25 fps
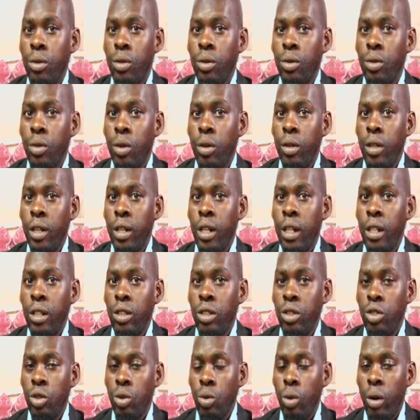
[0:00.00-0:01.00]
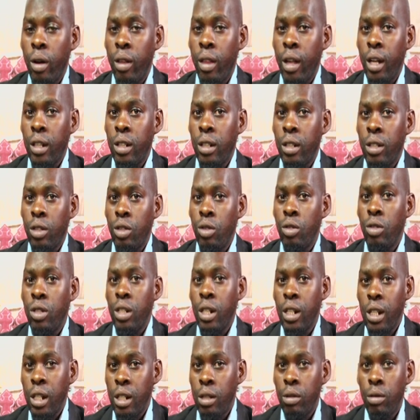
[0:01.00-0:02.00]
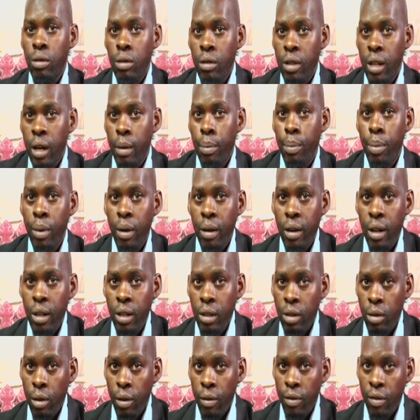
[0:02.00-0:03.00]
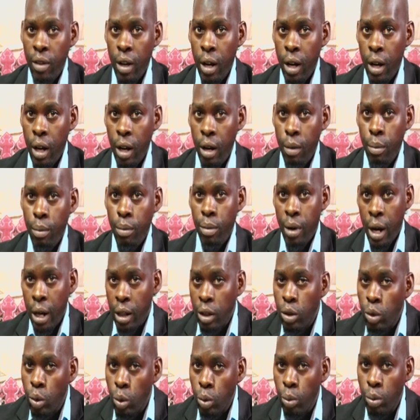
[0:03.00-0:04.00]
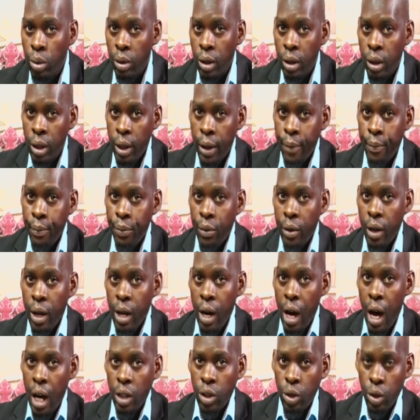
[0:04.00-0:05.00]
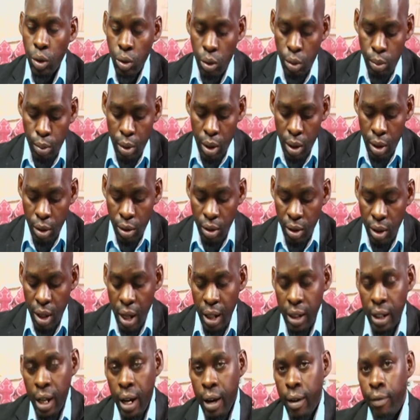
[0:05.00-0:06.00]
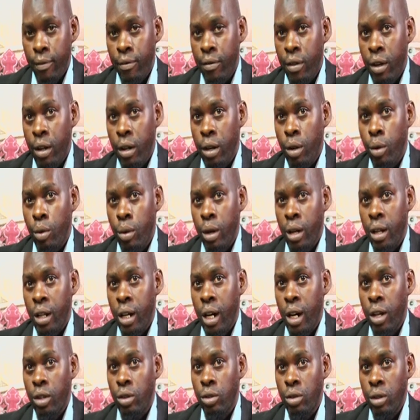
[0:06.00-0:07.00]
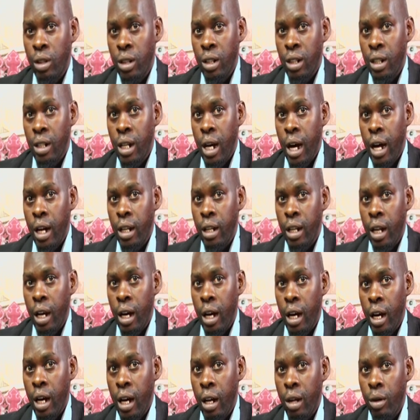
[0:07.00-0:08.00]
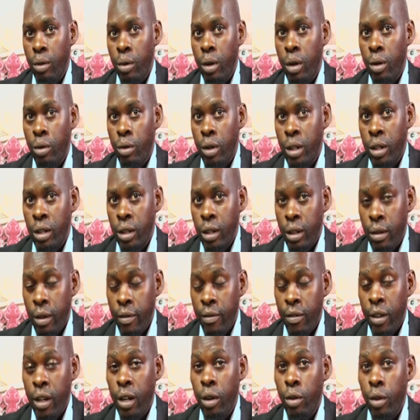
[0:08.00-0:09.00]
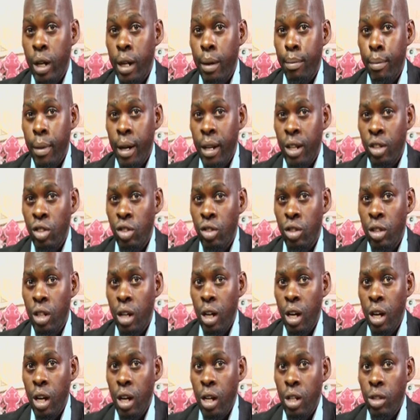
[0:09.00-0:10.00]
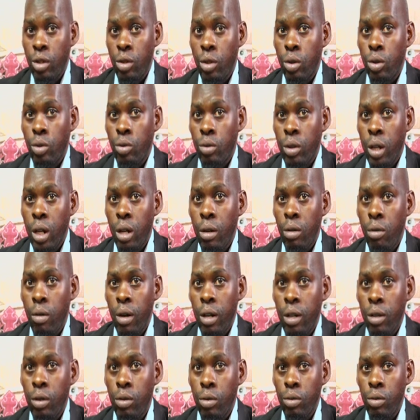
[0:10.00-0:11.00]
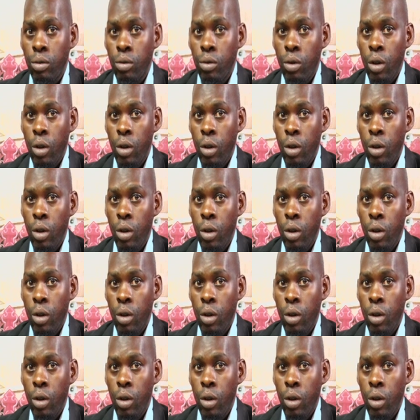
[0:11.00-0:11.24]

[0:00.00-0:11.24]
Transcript: also ensure that your dealings with the parents of the bride-to-be should be those that are very well calculated and very well managed. So today we want to,